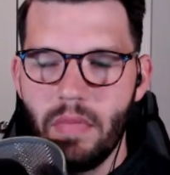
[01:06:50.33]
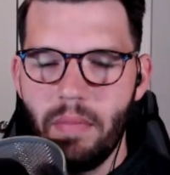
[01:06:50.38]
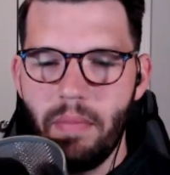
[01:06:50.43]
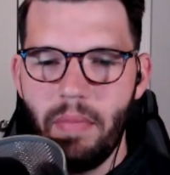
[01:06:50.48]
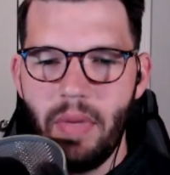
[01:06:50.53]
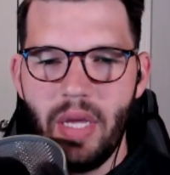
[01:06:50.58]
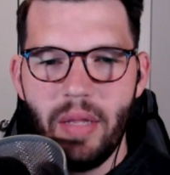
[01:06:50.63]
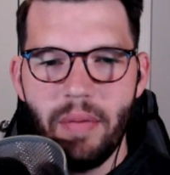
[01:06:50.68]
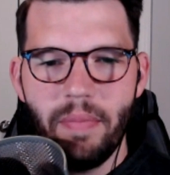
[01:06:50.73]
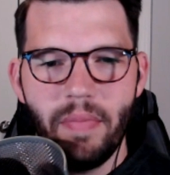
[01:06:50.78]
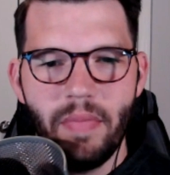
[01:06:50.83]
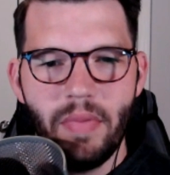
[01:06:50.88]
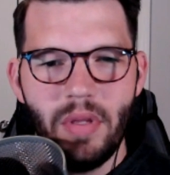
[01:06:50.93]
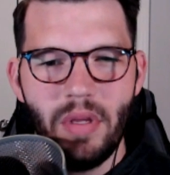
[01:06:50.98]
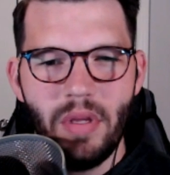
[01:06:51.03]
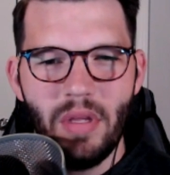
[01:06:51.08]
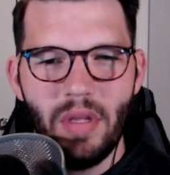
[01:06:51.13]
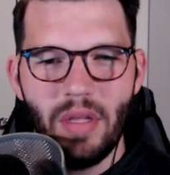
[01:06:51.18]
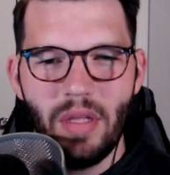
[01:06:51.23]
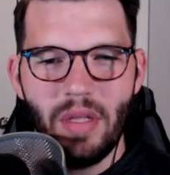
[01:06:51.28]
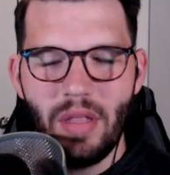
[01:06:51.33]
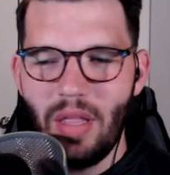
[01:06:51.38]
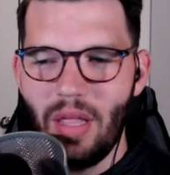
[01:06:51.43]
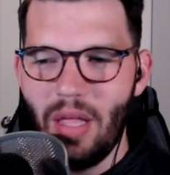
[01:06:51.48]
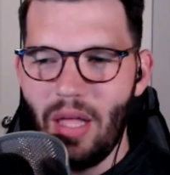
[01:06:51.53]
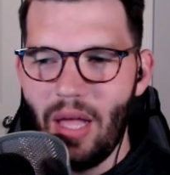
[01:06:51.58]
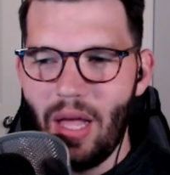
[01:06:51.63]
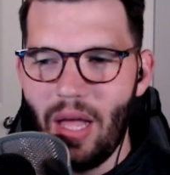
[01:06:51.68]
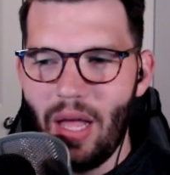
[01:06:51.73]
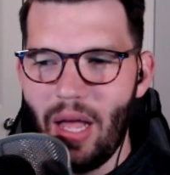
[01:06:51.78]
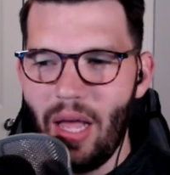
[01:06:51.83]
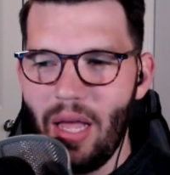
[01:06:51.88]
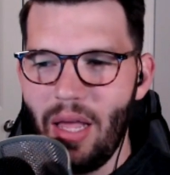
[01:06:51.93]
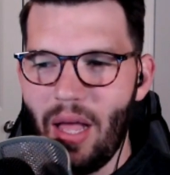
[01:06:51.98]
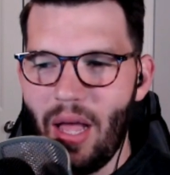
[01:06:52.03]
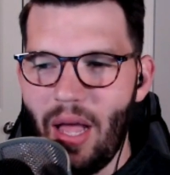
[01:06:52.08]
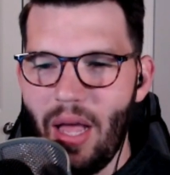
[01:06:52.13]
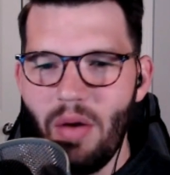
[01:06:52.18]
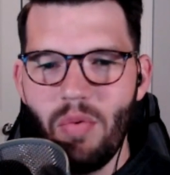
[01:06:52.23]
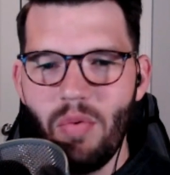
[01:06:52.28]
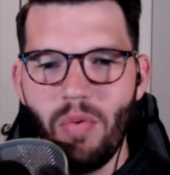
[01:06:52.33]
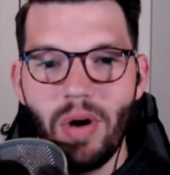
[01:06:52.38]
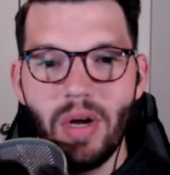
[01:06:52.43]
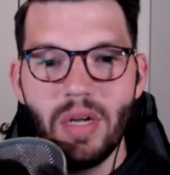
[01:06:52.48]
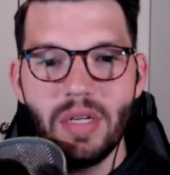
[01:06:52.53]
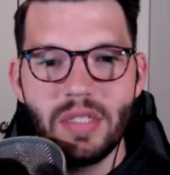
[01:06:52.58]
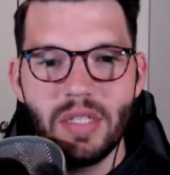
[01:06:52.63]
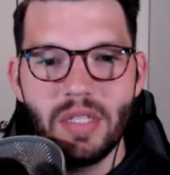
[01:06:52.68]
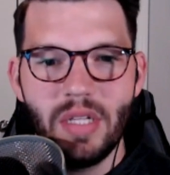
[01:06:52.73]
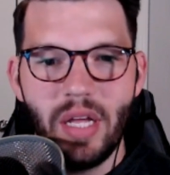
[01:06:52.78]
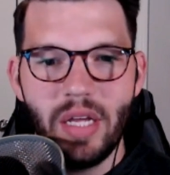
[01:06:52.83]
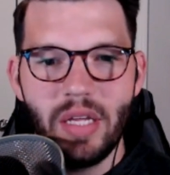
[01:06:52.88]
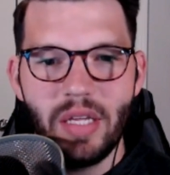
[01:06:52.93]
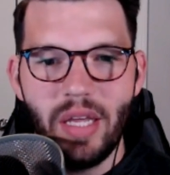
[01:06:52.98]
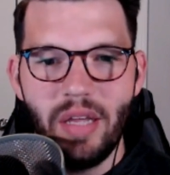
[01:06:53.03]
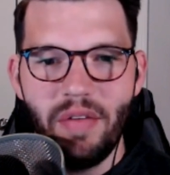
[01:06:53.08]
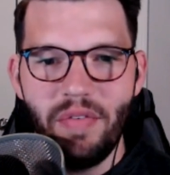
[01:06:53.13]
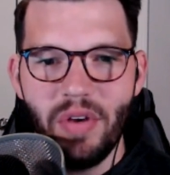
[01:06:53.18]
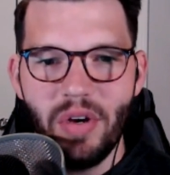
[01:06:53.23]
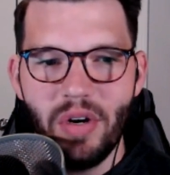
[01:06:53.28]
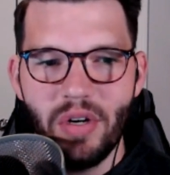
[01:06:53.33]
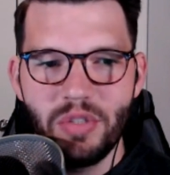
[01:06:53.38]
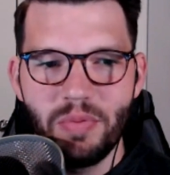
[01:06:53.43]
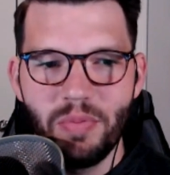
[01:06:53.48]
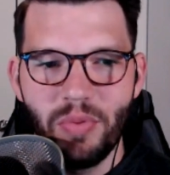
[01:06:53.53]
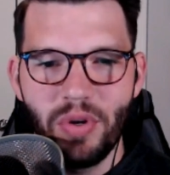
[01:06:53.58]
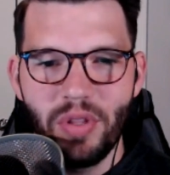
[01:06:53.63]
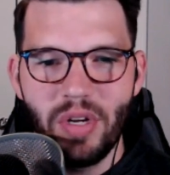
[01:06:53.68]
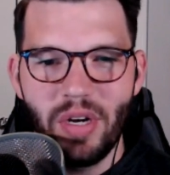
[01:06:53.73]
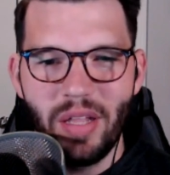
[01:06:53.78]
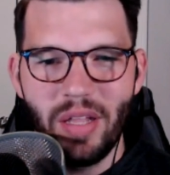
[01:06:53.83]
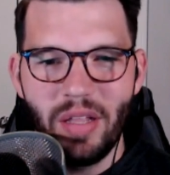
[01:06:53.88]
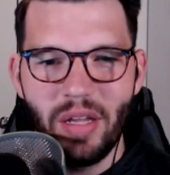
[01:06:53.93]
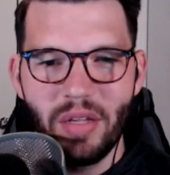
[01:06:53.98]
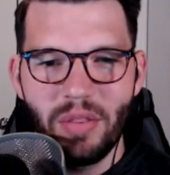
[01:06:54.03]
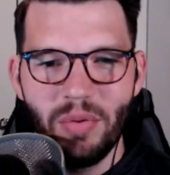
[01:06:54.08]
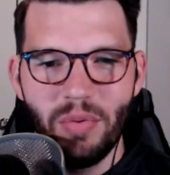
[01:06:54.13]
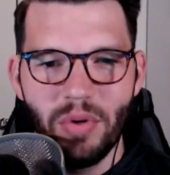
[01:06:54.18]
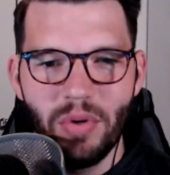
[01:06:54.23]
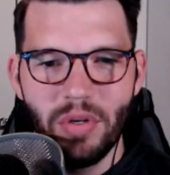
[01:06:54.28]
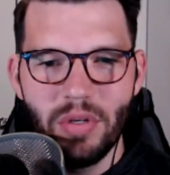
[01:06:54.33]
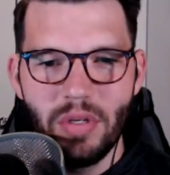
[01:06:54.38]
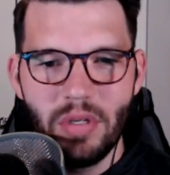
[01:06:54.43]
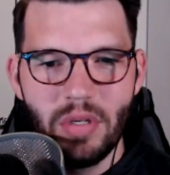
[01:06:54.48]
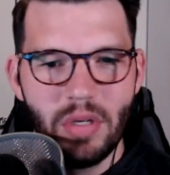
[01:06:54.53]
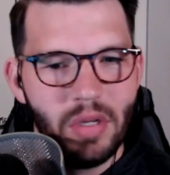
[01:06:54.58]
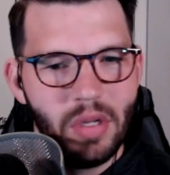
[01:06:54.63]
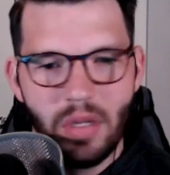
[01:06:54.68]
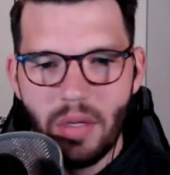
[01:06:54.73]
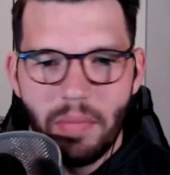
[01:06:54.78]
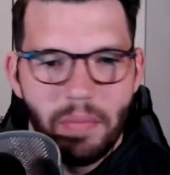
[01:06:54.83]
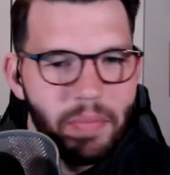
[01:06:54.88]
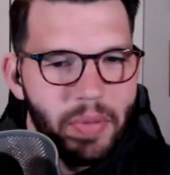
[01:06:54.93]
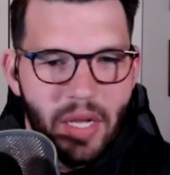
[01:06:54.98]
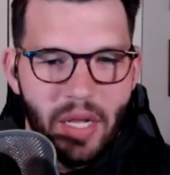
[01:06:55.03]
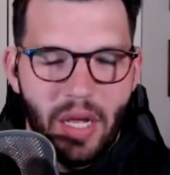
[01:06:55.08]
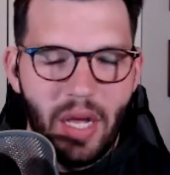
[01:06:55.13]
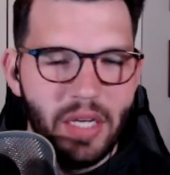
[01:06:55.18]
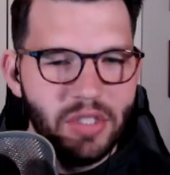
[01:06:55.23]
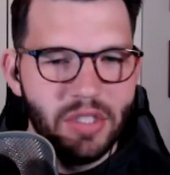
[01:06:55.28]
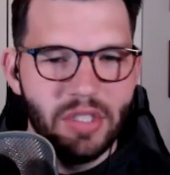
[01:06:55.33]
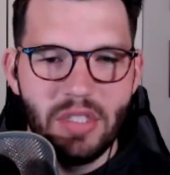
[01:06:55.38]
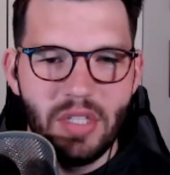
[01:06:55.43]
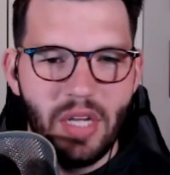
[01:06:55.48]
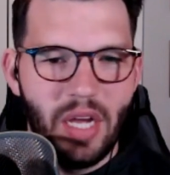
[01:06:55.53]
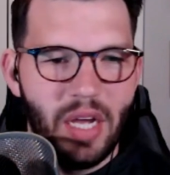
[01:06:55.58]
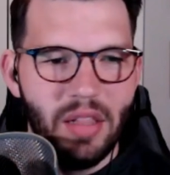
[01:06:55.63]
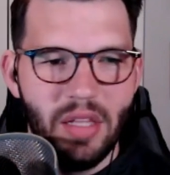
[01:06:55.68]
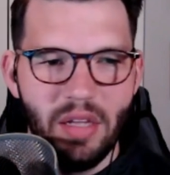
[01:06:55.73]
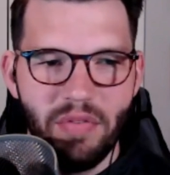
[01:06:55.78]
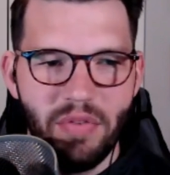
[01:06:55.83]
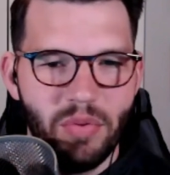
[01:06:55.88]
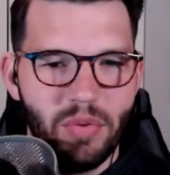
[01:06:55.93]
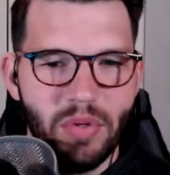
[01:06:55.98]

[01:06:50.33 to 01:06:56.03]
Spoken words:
Man, I want to like AVRs more than I like the Warden, but I love the